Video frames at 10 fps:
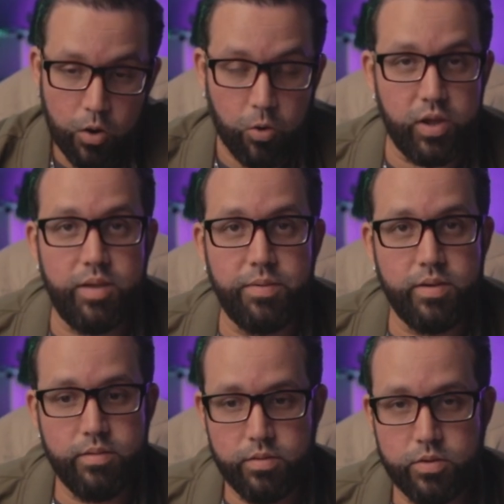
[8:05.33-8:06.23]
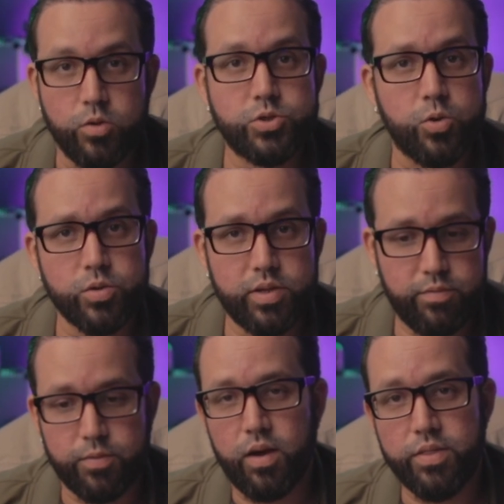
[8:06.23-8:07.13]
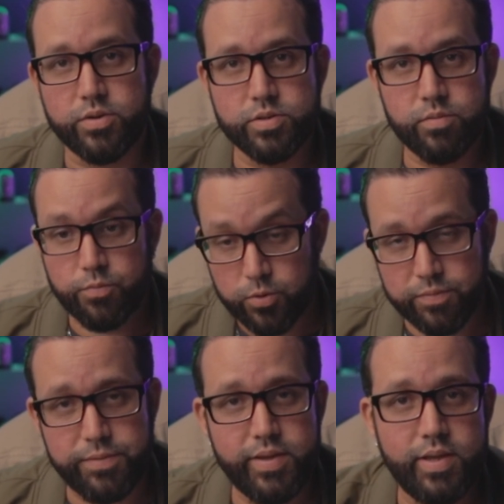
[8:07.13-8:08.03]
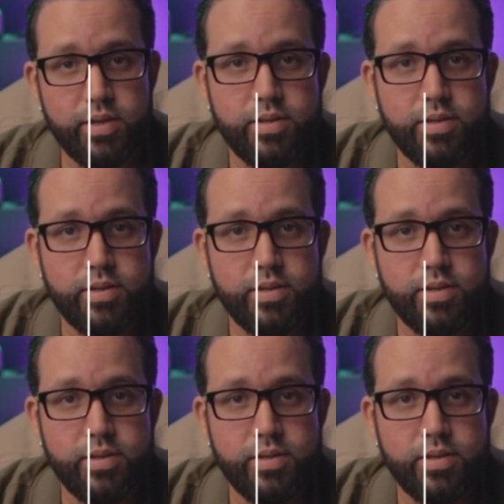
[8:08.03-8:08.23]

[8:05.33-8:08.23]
or even consulting for others for a fee.